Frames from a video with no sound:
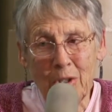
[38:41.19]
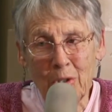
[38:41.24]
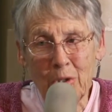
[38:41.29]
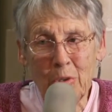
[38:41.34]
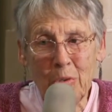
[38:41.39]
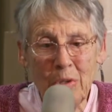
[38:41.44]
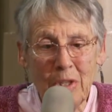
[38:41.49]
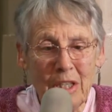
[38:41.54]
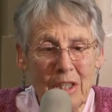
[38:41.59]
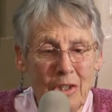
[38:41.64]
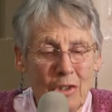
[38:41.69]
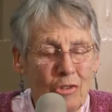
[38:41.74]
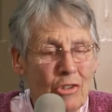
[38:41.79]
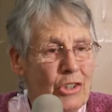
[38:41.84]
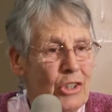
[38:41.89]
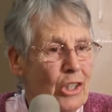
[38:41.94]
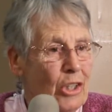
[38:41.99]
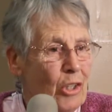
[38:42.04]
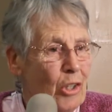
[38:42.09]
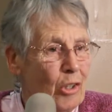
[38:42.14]
who the
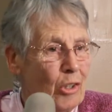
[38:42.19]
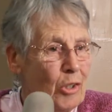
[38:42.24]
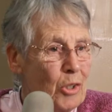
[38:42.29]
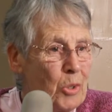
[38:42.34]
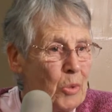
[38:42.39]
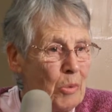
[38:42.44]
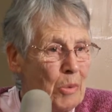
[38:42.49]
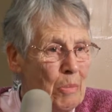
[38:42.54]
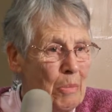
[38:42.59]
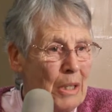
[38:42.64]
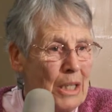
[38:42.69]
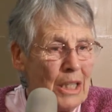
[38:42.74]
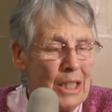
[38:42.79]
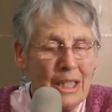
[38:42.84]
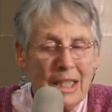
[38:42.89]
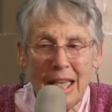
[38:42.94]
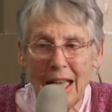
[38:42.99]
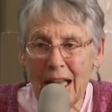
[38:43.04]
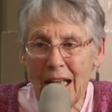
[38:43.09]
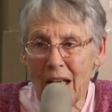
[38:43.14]
interesting girls would be
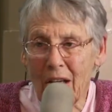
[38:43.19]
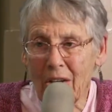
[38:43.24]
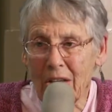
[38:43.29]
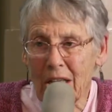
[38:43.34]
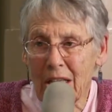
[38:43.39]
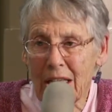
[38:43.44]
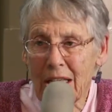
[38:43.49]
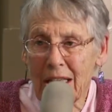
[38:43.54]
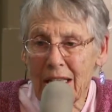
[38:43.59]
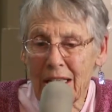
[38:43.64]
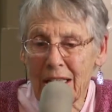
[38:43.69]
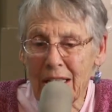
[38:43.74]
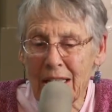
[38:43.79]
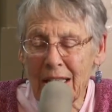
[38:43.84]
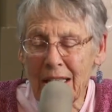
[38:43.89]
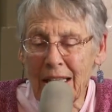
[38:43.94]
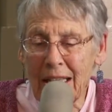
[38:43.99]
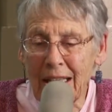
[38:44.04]
in town, and he had